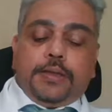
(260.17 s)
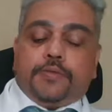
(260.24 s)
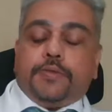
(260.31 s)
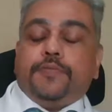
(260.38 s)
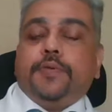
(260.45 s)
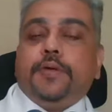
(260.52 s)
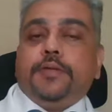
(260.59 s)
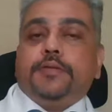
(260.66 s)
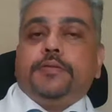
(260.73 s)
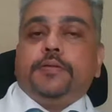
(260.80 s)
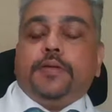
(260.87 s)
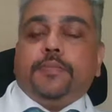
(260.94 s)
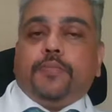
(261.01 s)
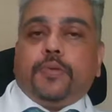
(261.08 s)
It was
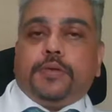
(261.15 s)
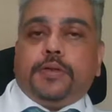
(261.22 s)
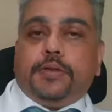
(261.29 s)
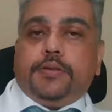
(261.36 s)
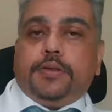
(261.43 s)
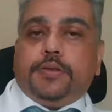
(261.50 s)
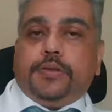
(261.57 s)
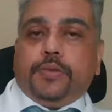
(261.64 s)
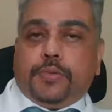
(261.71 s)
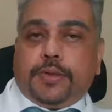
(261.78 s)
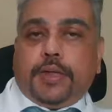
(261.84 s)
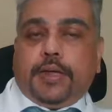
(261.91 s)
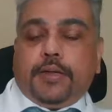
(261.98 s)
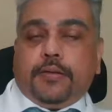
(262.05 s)
first reported in the
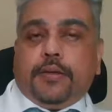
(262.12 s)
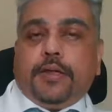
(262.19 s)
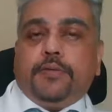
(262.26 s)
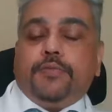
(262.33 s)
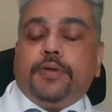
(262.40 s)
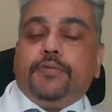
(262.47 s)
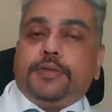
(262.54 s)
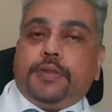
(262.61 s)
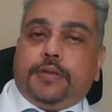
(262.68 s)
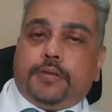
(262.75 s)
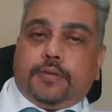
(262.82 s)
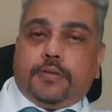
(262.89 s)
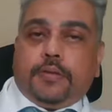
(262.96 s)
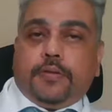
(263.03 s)
UK, and we've
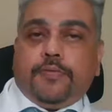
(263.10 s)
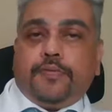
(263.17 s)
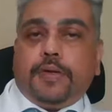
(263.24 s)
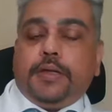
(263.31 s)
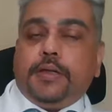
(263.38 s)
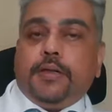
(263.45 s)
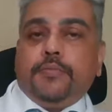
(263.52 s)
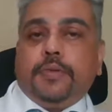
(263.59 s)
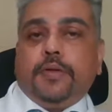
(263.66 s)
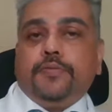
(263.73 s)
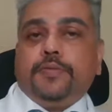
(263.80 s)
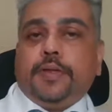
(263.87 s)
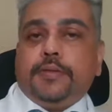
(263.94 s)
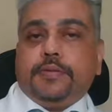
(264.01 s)
seen a fair number
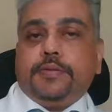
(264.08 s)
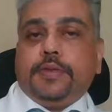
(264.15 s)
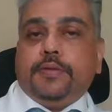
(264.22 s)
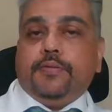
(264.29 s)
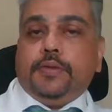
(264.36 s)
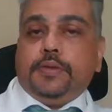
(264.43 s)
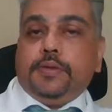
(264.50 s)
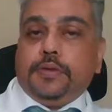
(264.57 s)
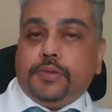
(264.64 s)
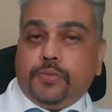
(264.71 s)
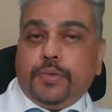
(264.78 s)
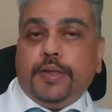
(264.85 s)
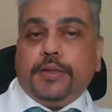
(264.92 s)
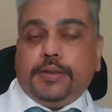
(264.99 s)
of cases even in the
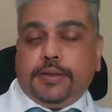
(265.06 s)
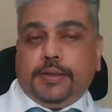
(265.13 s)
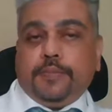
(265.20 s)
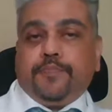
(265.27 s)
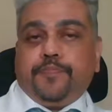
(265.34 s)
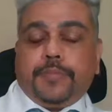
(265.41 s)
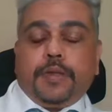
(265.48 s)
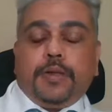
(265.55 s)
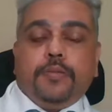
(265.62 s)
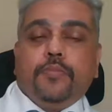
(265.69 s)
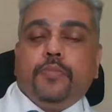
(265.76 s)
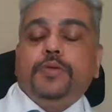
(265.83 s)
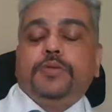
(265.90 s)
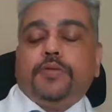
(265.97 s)
UAE.
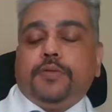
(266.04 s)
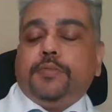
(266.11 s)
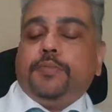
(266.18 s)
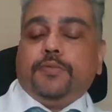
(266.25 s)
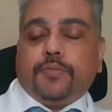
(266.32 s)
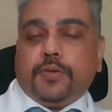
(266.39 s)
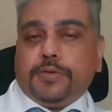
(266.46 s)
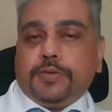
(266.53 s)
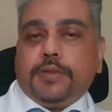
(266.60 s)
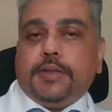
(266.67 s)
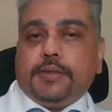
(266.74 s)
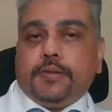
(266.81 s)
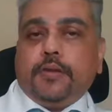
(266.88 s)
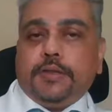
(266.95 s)
Most of them, of course,
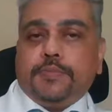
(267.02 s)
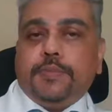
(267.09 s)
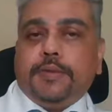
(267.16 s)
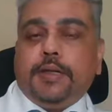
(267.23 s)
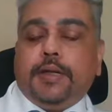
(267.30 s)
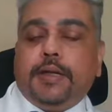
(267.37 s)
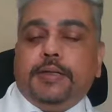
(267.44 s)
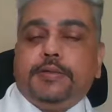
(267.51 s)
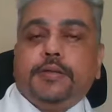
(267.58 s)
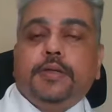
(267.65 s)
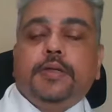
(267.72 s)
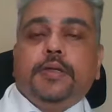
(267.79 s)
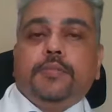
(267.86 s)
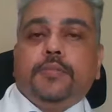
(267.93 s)
get
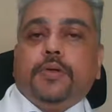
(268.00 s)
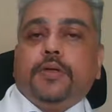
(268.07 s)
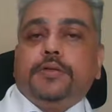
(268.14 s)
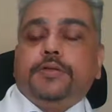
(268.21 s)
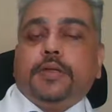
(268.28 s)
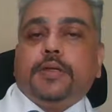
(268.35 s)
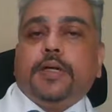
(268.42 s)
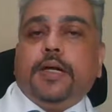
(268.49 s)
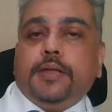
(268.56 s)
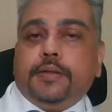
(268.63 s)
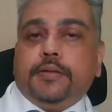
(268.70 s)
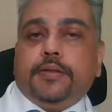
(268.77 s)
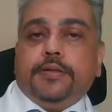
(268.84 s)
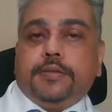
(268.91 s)
hospitalized because the
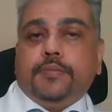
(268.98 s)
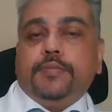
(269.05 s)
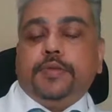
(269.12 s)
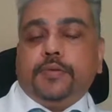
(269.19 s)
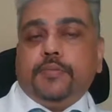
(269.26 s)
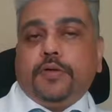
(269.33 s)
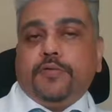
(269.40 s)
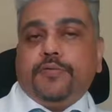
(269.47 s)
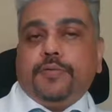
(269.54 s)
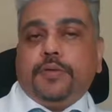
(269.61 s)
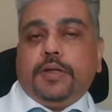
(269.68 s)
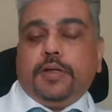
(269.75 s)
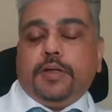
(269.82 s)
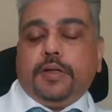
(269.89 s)
cardinal symptom of
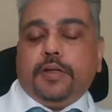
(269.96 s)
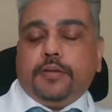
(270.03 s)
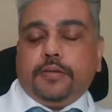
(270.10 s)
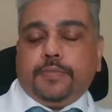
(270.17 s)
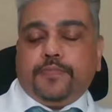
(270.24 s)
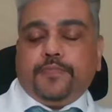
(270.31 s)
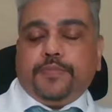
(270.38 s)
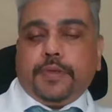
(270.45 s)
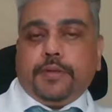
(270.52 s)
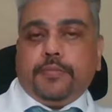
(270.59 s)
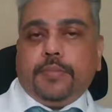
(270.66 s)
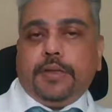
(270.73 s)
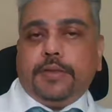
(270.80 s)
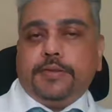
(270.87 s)

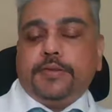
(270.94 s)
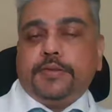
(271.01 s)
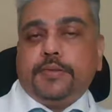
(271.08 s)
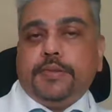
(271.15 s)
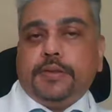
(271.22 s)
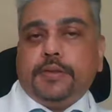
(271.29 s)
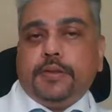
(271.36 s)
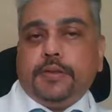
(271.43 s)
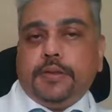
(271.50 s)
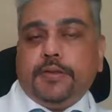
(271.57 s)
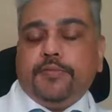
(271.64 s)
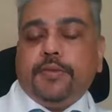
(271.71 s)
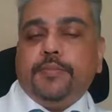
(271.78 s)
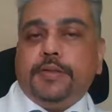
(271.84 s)
multisystemic
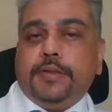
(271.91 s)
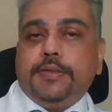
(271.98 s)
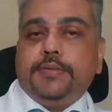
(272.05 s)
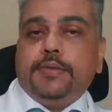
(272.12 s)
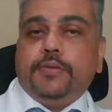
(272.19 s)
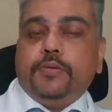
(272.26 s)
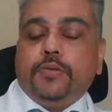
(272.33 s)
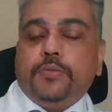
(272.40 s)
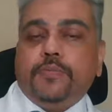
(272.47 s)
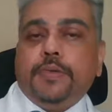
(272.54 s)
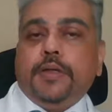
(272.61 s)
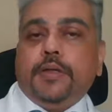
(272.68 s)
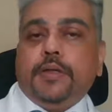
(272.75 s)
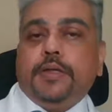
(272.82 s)
inflammatory
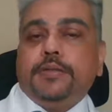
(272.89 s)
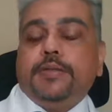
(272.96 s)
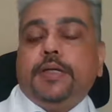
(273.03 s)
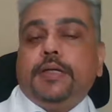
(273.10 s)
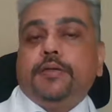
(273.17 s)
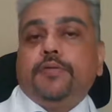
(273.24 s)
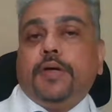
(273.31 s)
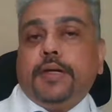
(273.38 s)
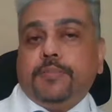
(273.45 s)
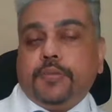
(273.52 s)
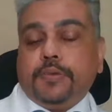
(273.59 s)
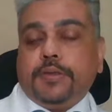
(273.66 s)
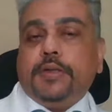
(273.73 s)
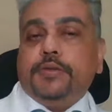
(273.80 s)
syndrome is that of
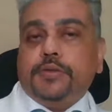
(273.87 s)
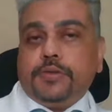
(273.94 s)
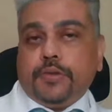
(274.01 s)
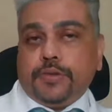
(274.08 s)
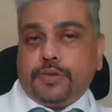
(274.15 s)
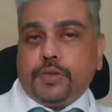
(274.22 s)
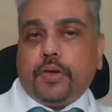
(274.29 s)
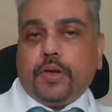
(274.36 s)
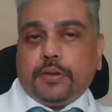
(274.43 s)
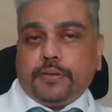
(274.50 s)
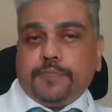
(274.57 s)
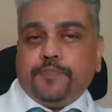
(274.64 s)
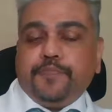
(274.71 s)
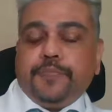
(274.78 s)
hypotension or
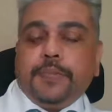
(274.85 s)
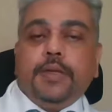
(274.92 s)
shock.